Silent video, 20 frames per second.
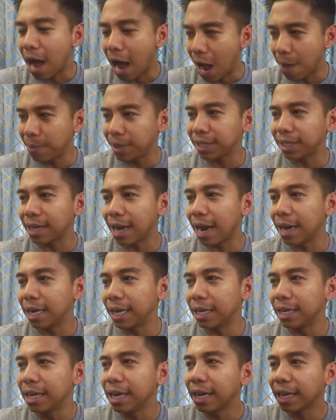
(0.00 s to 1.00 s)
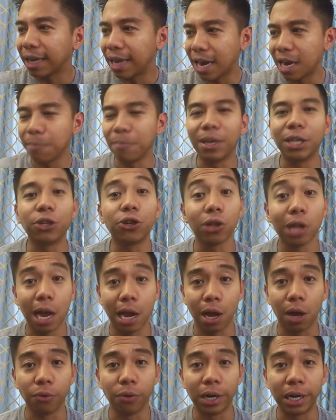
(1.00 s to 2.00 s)
I'm excited. Can it be
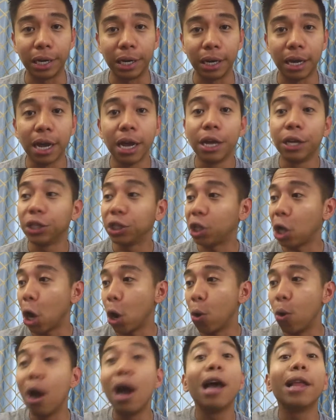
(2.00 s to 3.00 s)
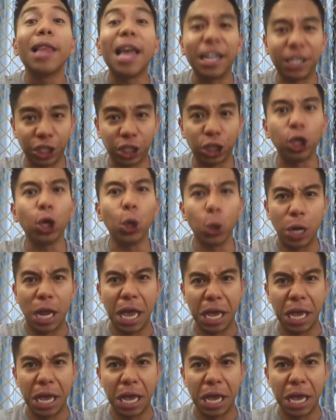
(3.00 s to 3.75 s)
July already? So, let's do